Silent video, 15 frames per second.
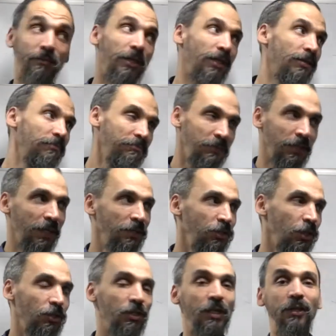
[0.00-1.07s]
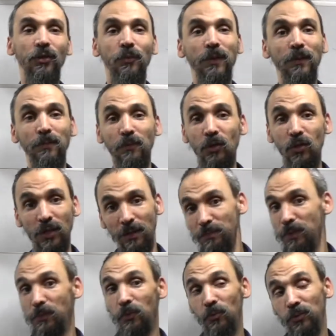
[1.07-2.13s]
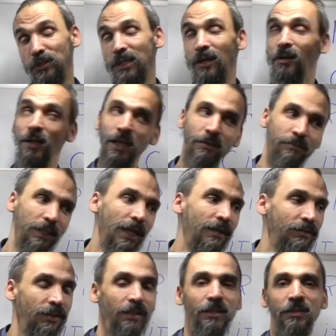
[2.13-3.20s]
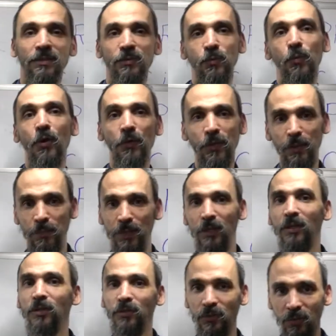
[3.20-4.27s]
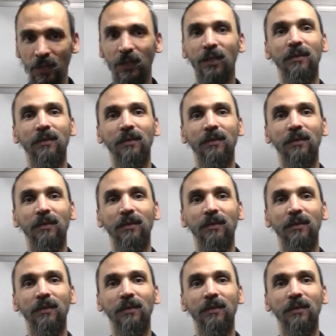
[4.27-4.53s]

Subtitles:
You can charge a little bit more and people will say, okay, yes, it's worth it because,